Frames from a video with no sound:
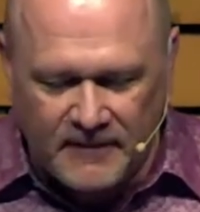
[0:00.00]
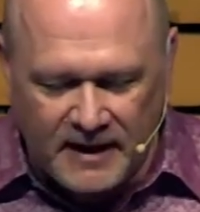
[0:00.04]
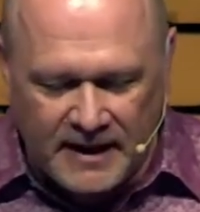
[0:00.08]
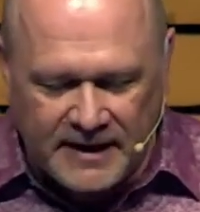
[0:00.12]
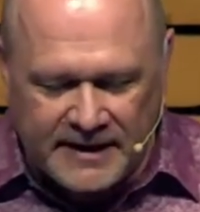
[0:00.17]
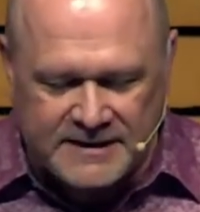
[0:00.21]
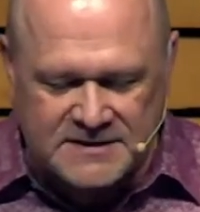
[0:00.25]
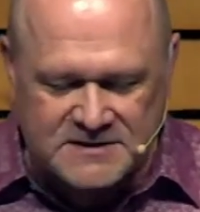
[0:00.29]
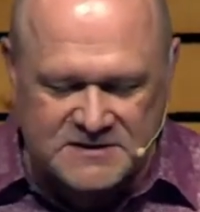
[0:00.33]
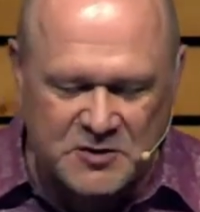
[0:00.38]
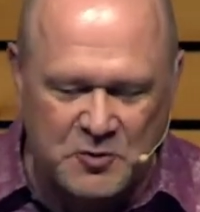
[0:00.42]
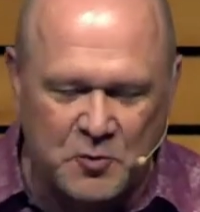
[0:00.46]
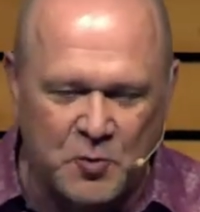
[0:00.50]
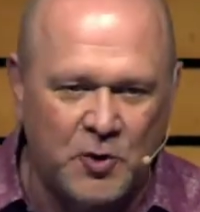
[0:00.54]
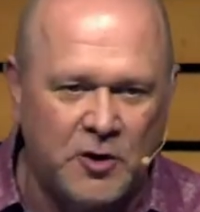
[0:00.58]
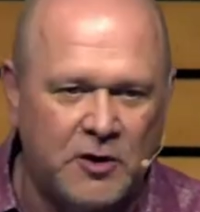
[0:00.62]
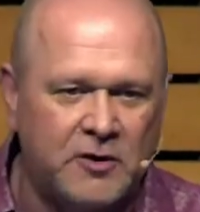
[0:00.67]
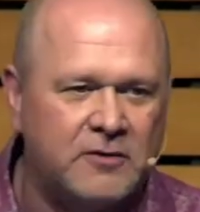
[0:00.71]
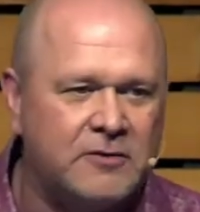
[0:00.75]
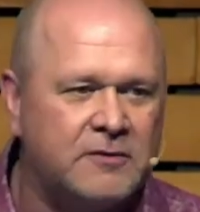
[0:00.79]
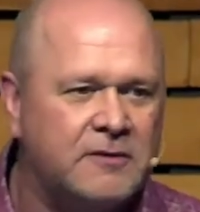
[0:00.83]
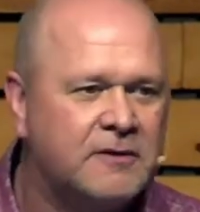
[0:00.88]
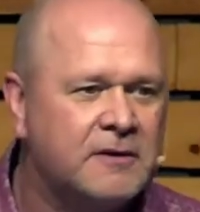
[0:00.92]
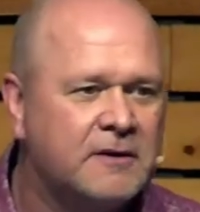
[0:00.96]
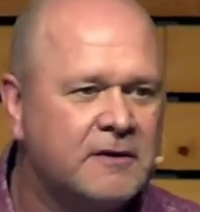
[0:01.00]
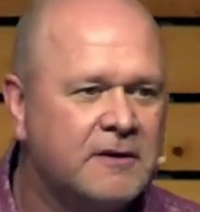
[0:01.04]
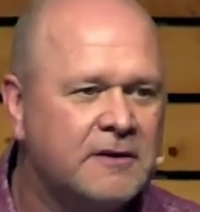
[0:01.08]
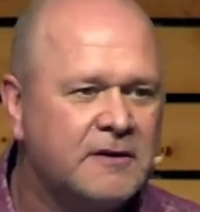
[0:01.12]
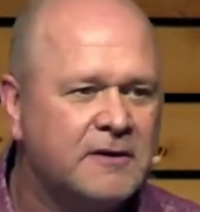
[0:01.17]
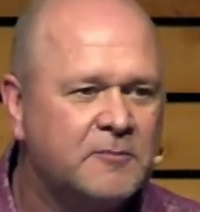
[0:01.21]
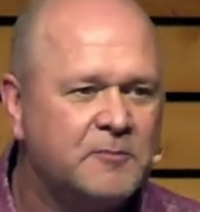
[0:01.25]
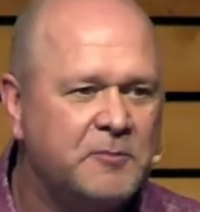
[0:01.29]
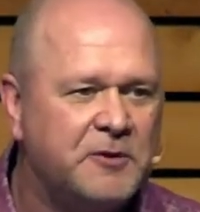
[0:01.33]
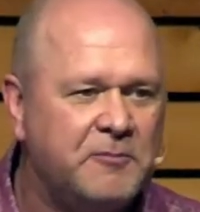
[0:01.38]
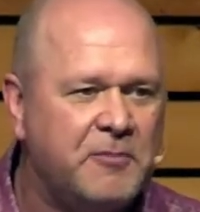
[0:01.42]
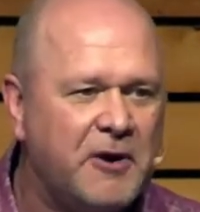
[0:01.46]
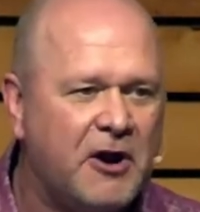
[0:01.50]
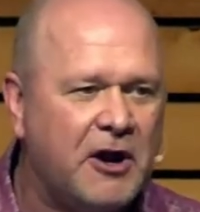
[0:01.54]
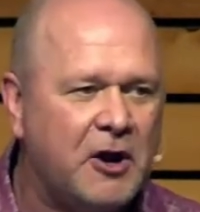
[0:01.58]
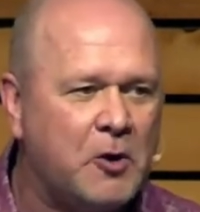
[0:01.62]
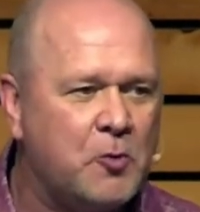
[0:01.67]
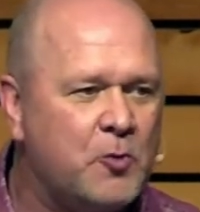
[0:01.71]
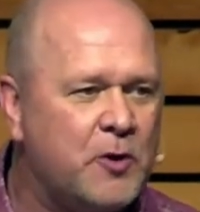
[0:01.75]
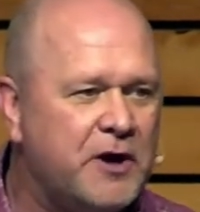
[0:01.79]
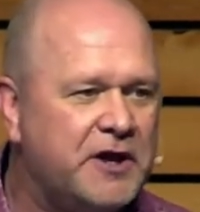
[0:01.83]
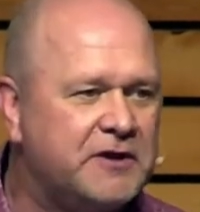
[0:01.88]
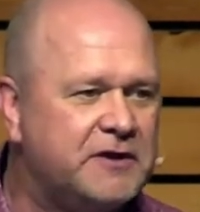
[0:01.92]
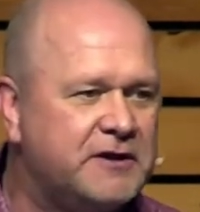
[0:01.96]
is that we'll be bearing
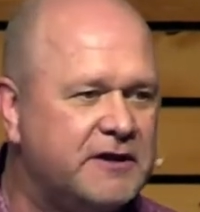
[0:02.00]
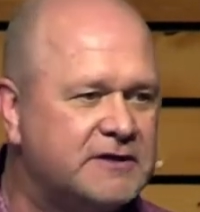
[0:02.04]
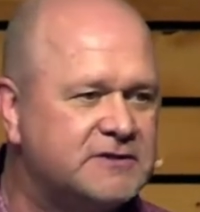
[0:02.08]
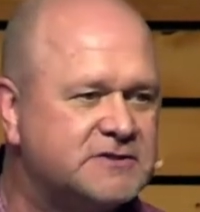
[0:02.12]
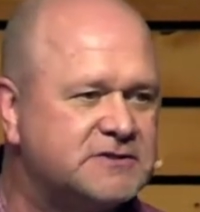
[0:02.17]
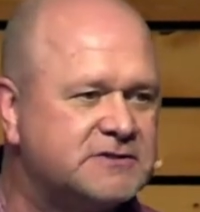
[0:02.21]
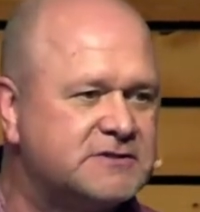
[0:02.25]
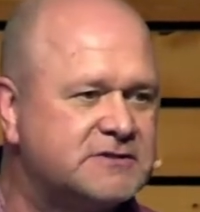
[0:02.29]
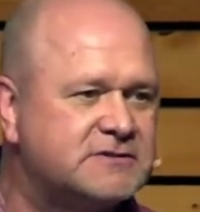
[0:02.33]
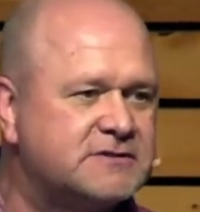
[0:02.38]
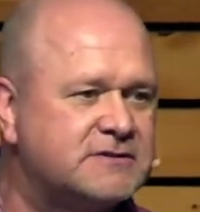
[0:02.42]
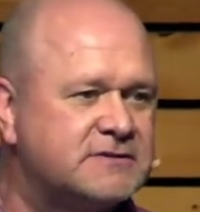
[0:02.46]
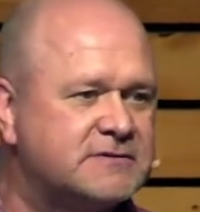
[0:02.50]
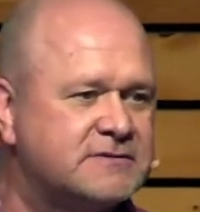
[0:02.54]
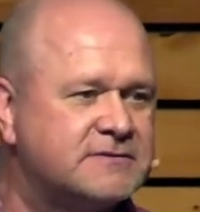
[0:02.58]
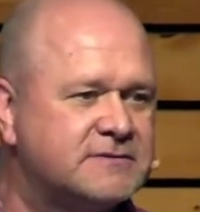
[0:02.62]
witness